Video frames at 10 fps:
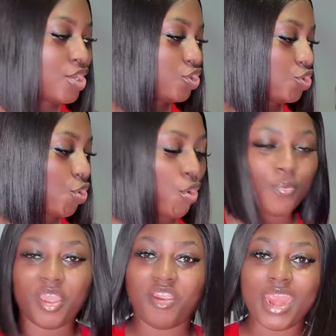So
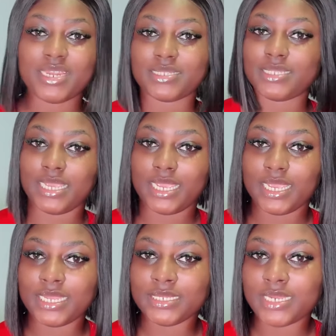my ride is
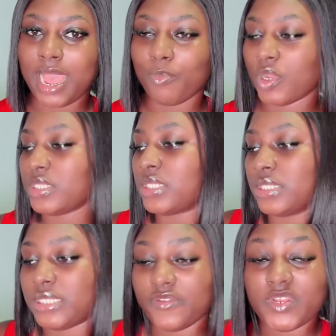in. I'm going to
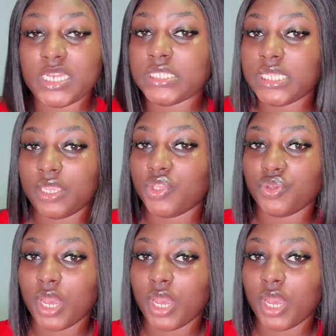definitely take you